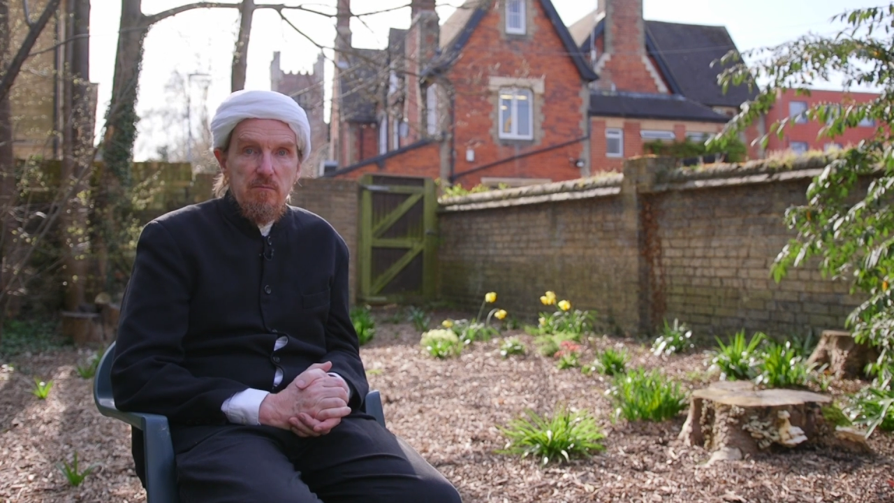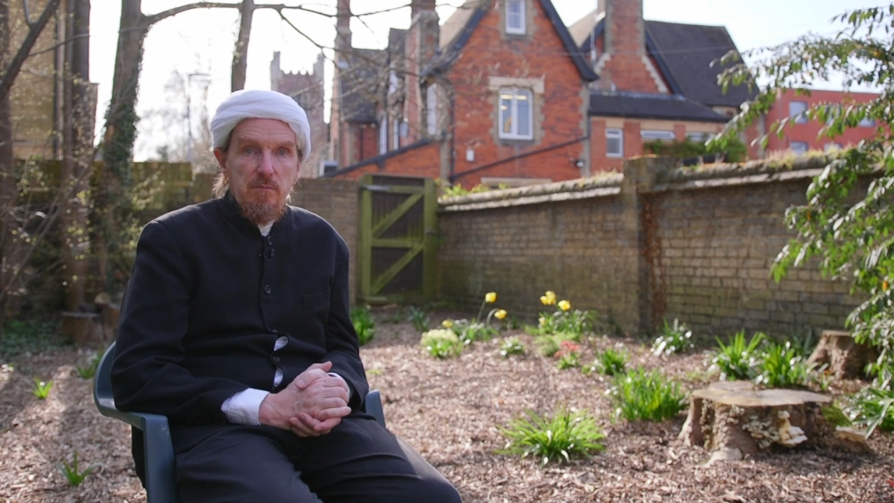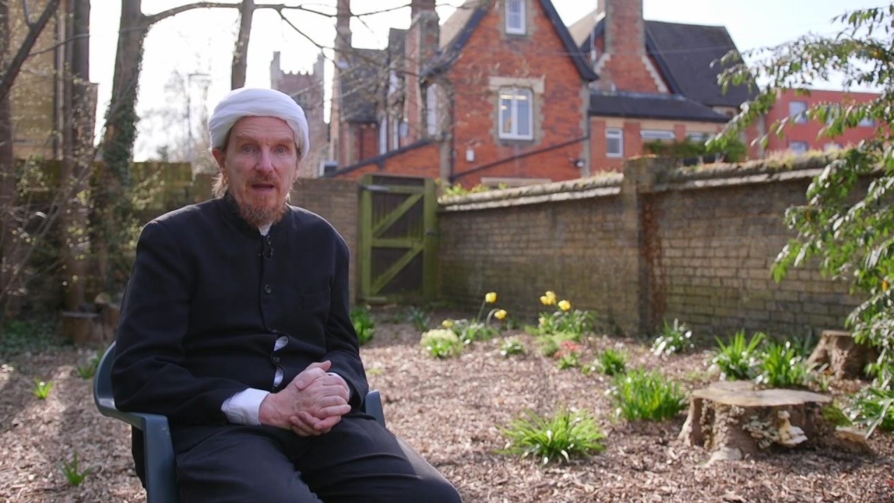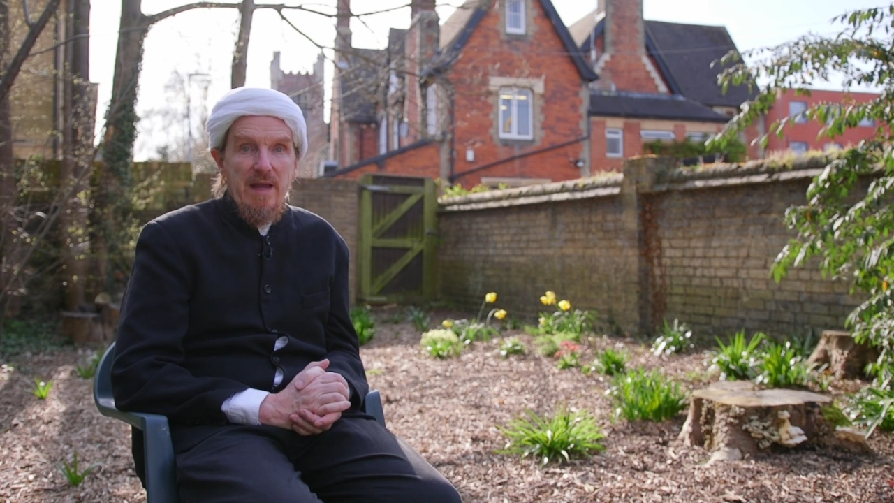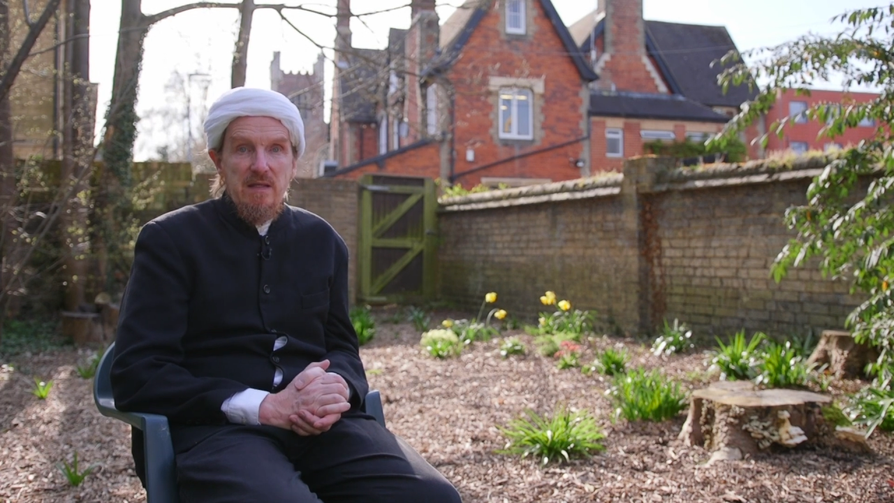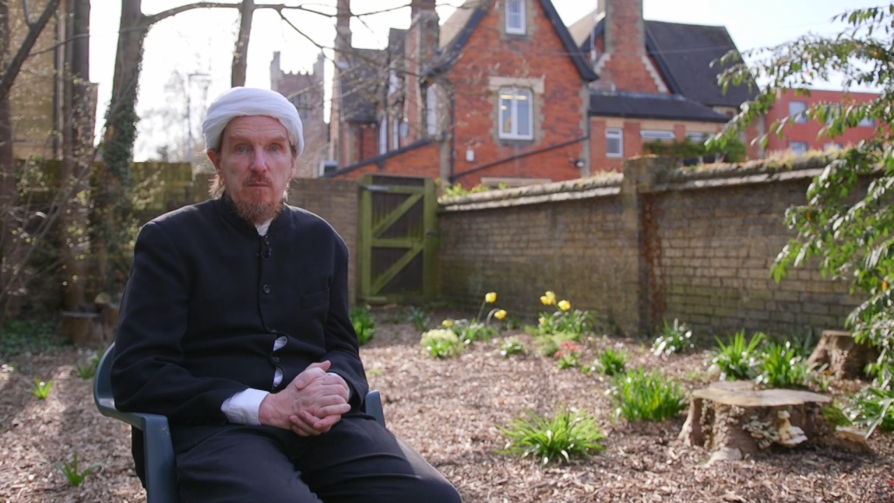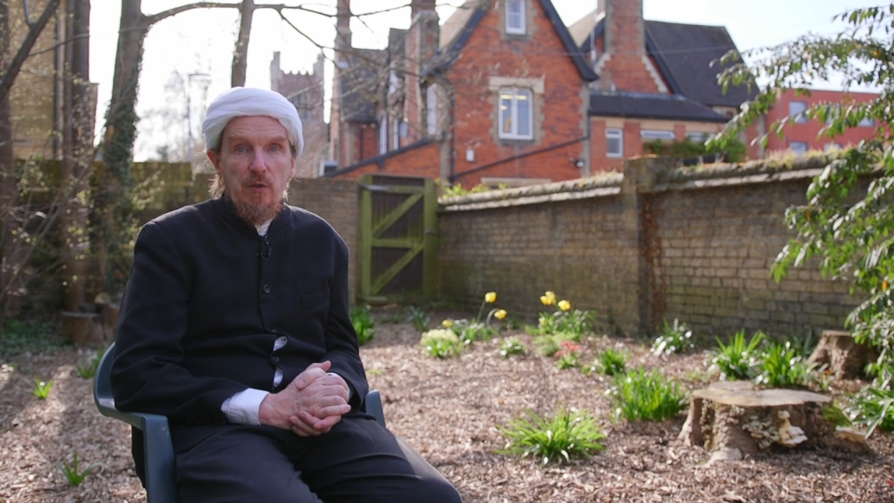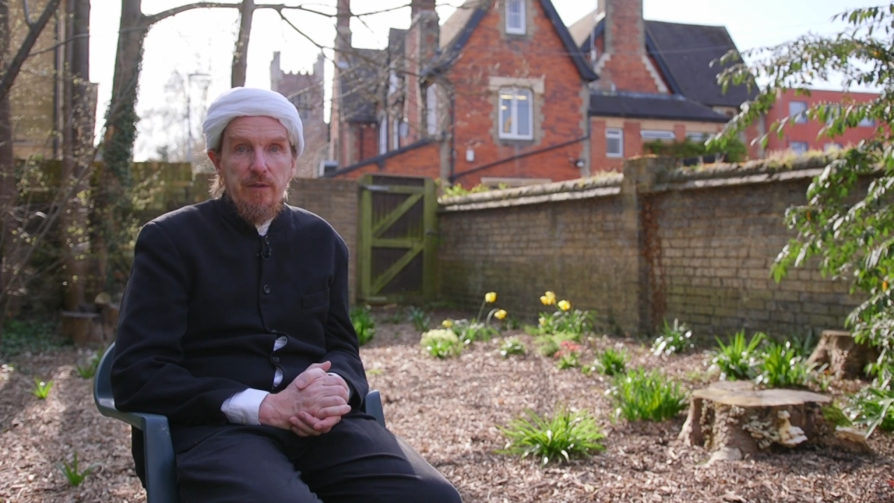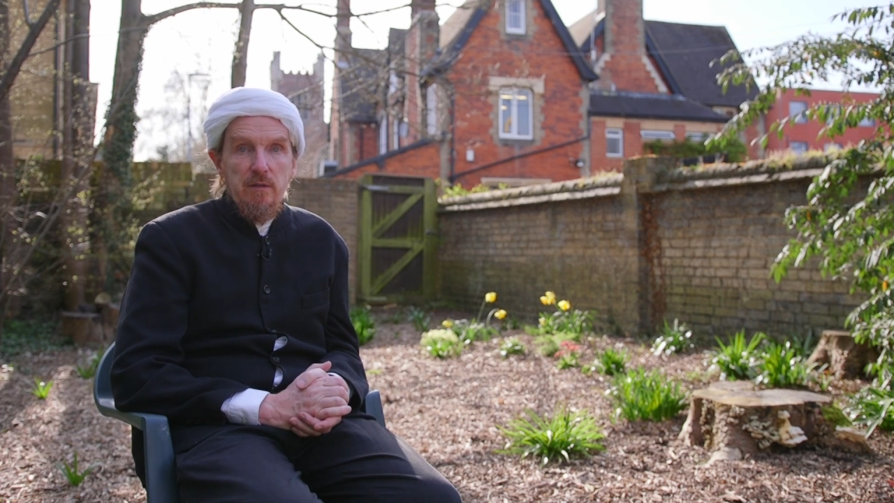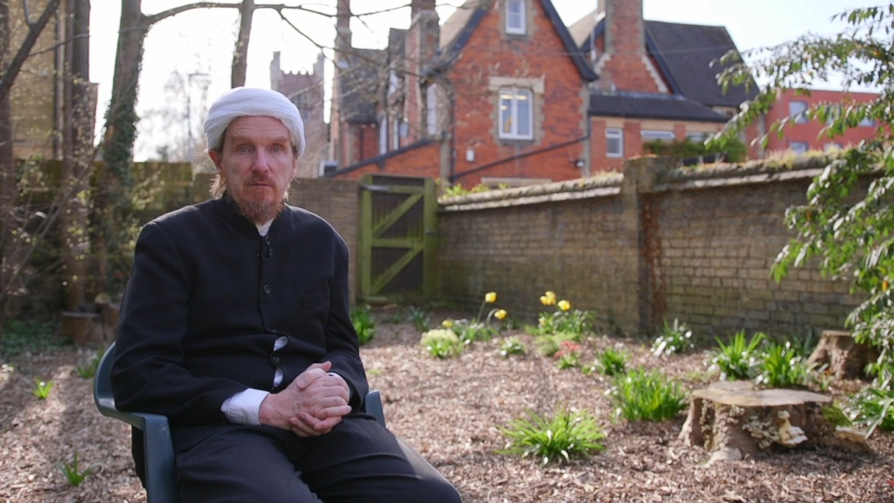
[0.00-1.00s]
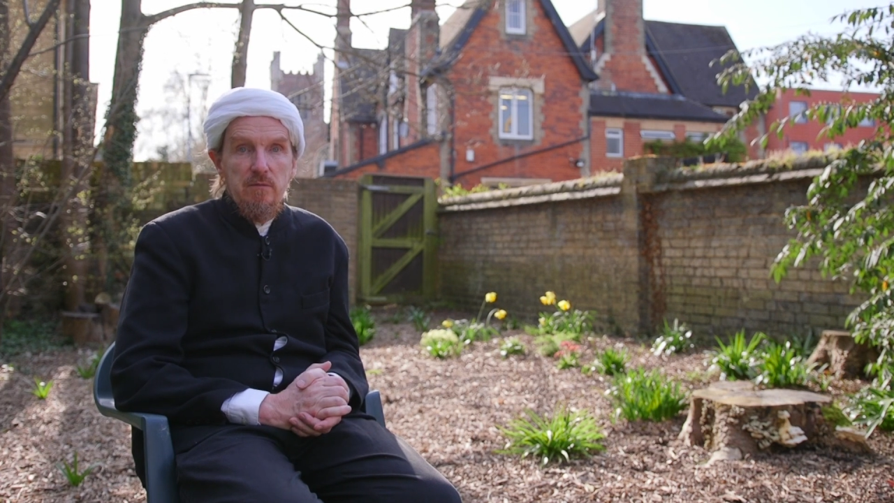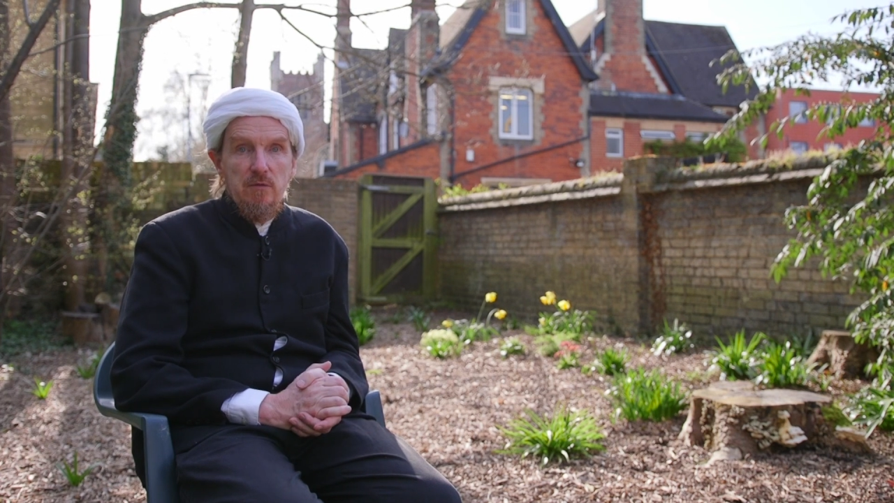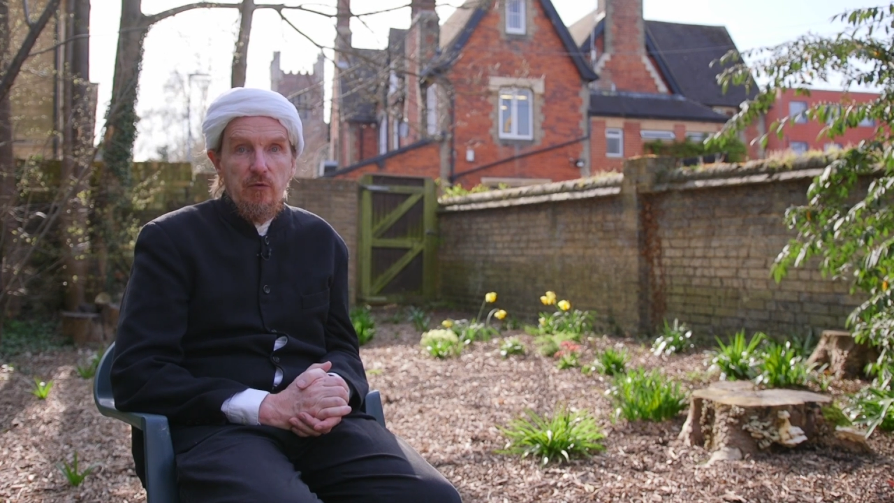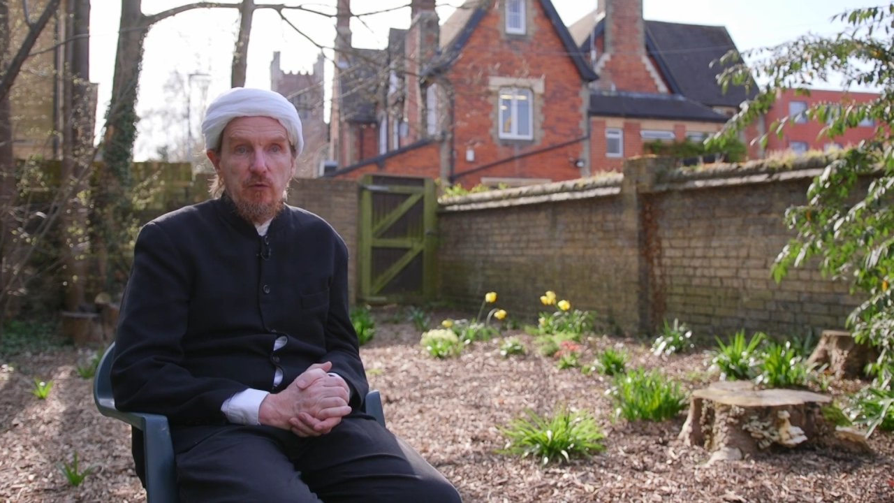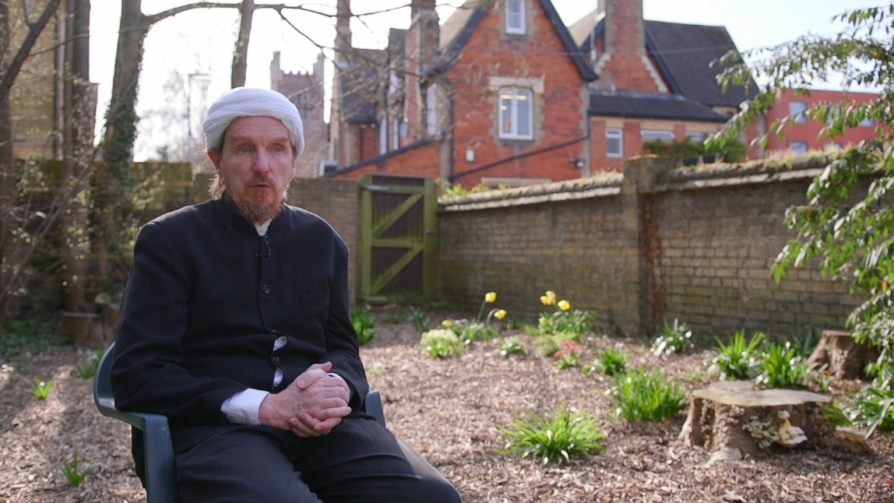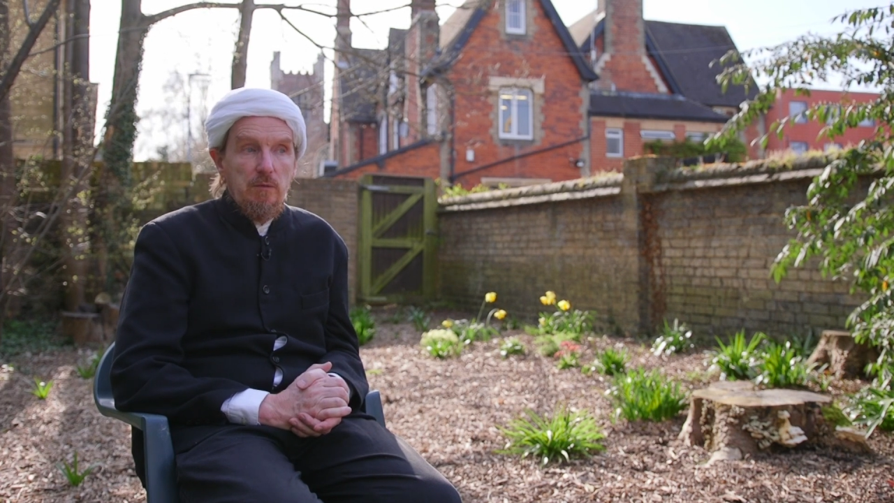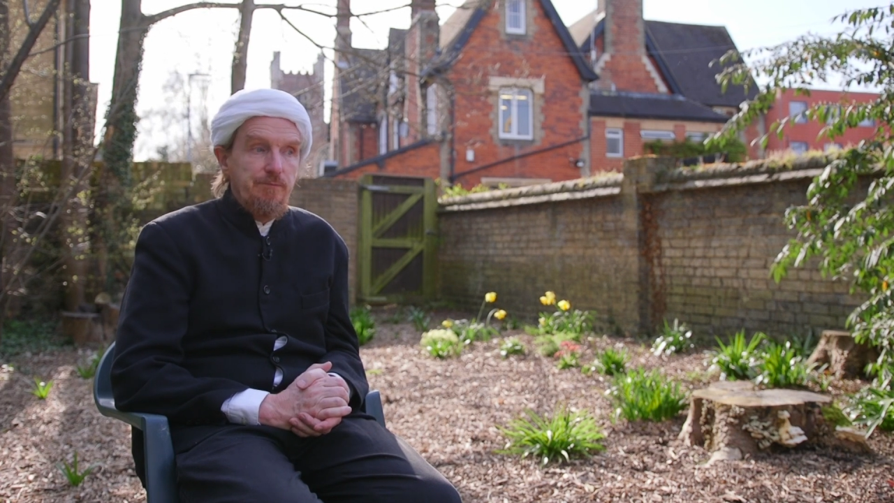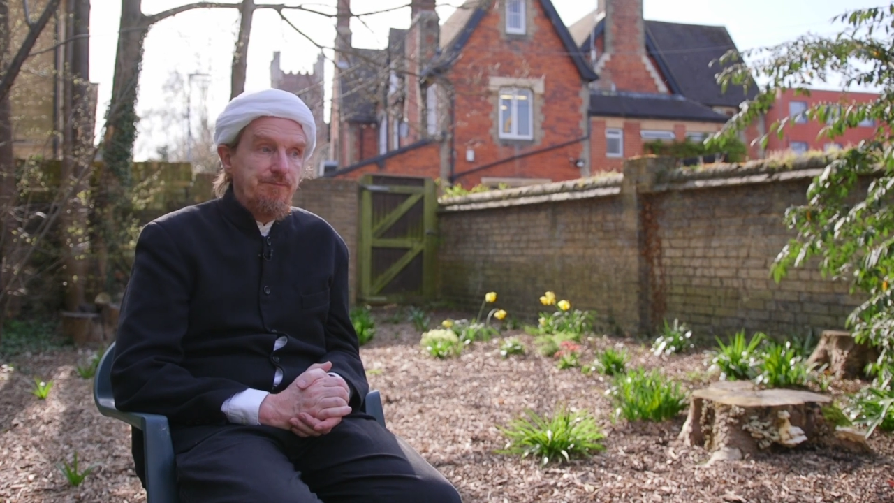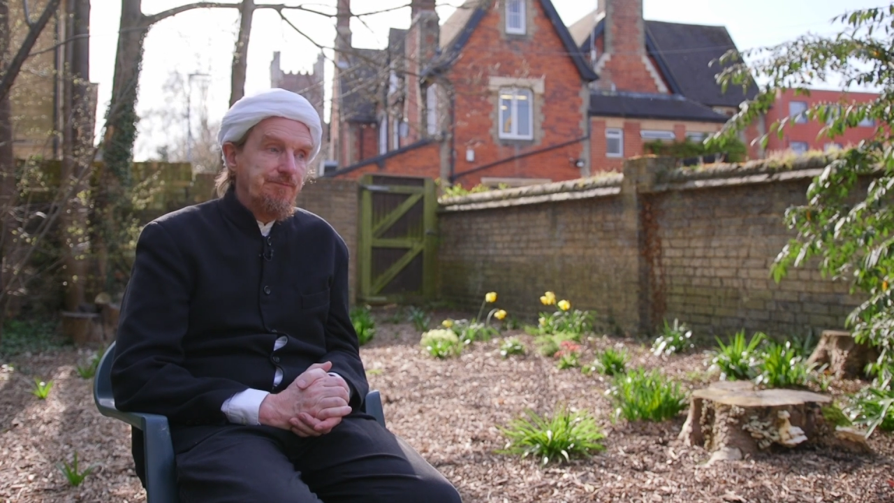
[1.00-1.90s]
by anybody at all.